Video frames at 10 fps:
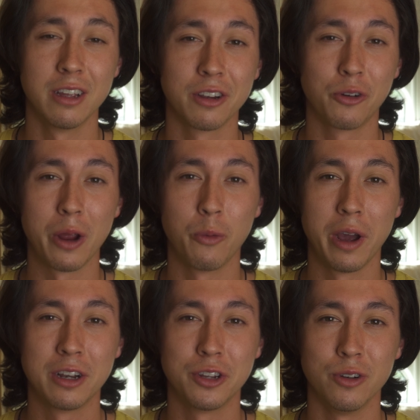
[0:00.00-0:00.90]
It's a great
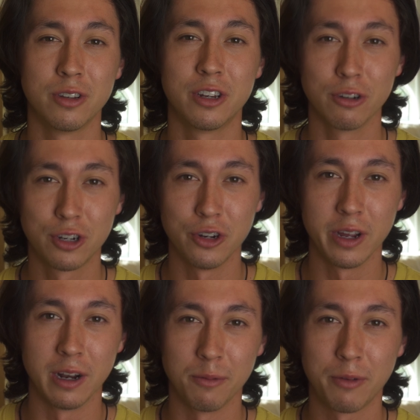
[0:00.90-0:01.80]
way to still shoot
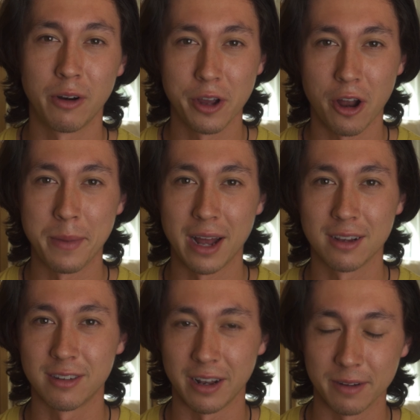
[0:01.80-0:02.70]
in a fairly
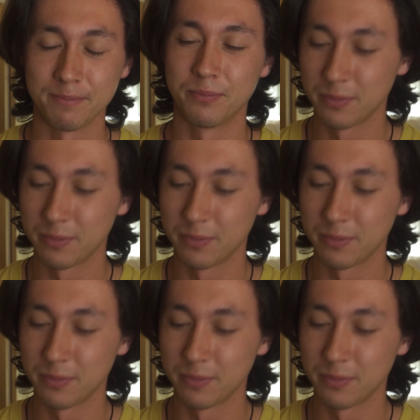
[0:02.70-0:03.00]
automatic setting,